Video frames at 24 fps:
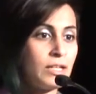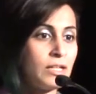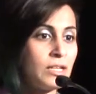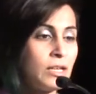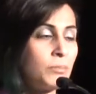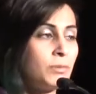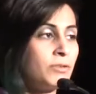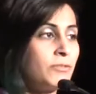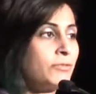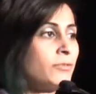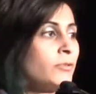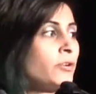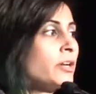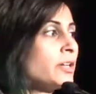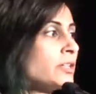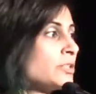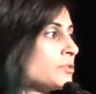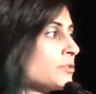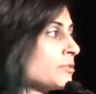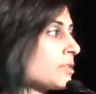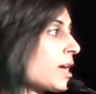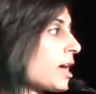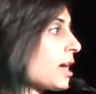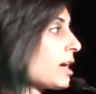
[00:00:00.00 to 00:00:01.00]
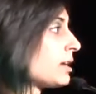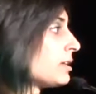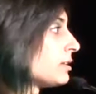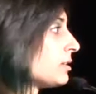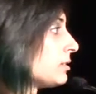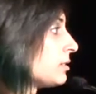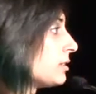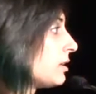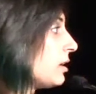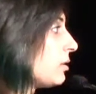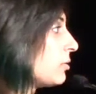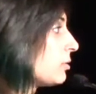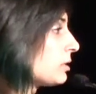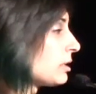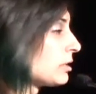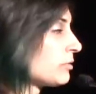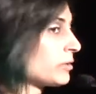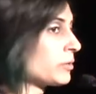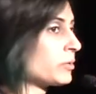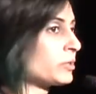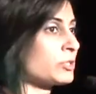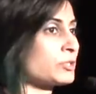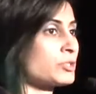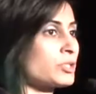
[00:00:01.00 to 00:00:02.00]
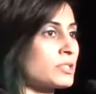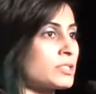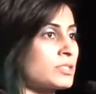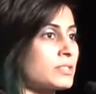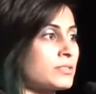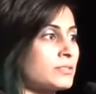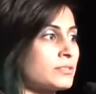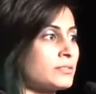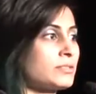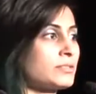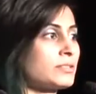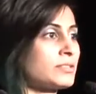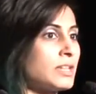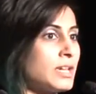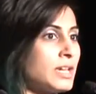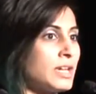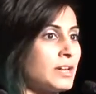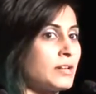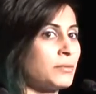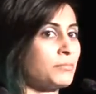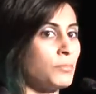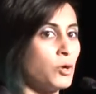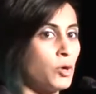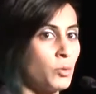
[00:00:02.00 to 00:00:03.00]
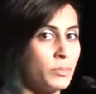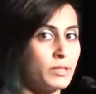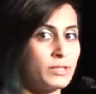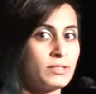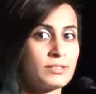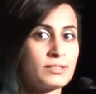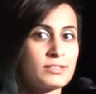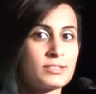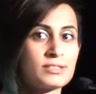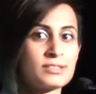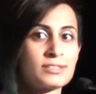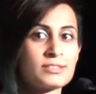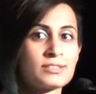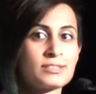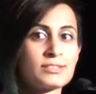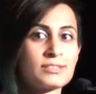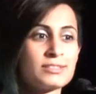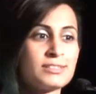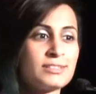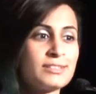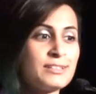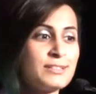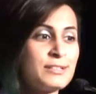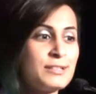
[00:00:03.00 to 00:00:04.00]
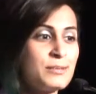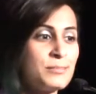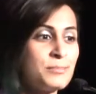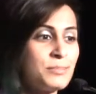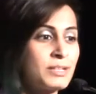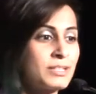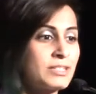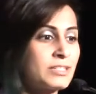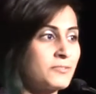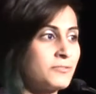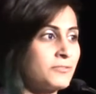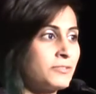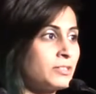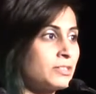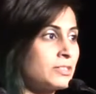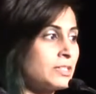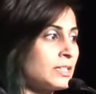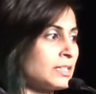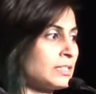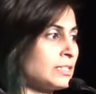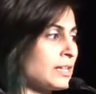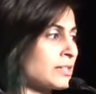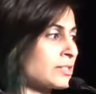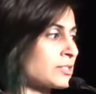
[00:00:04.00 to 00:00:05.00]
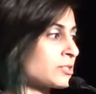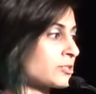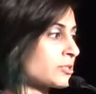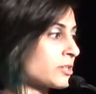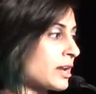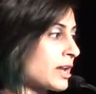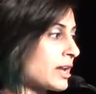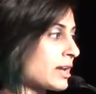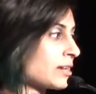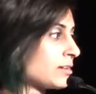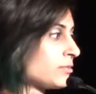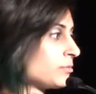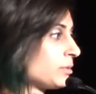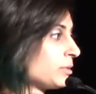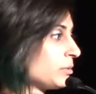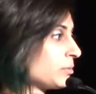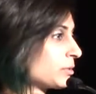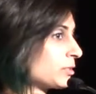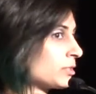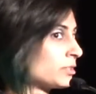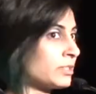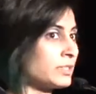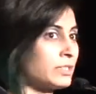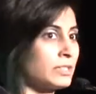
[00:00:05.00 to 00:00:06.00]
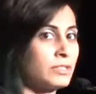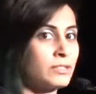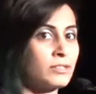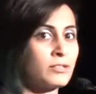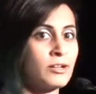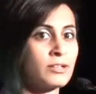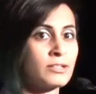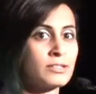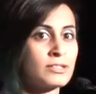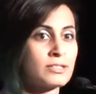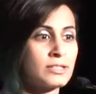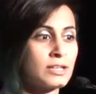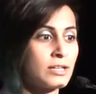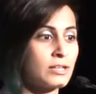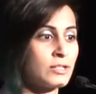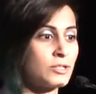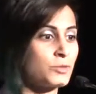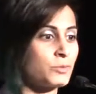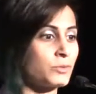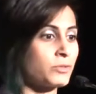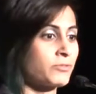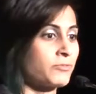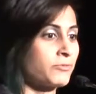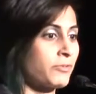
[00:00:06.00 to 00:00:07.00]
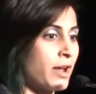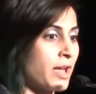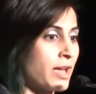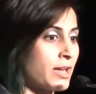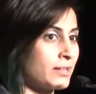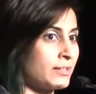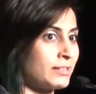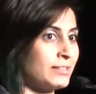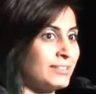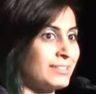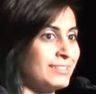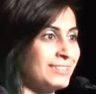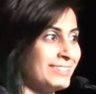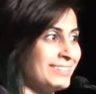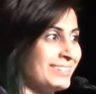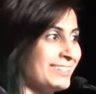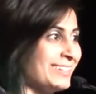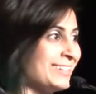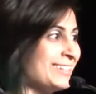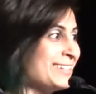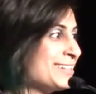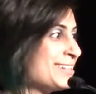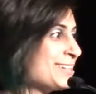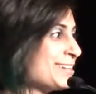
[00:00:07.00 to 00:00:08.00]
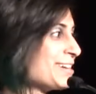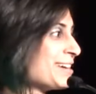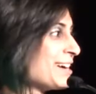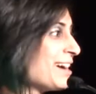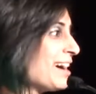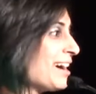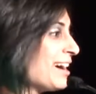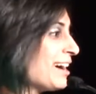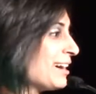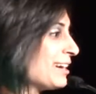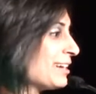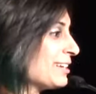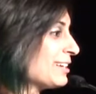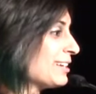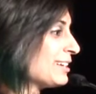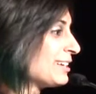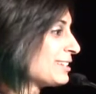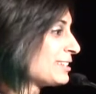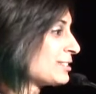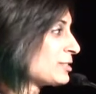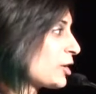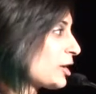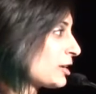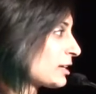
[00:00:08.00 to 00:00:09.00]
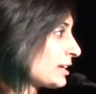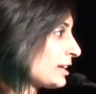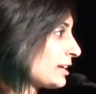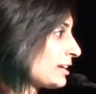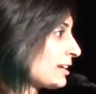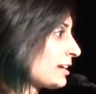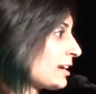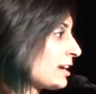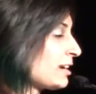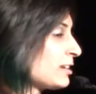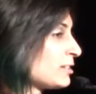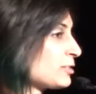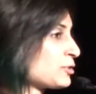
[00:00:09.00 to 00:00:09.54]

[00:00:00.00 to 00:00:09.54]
Now, before I do that, I want everyone to just take a moment, because it feels like yesterday we were here on stage with Fran talking